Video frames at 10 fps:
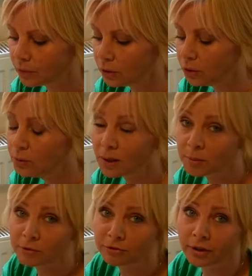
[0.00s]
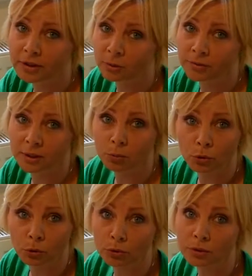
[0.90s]
you might be faced with
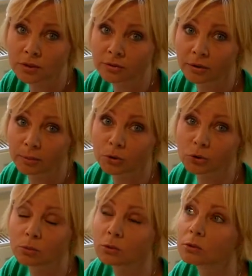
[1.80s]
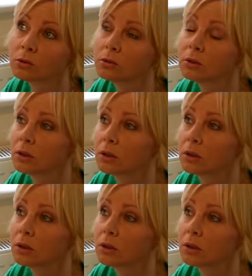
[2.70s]
someone who is far much more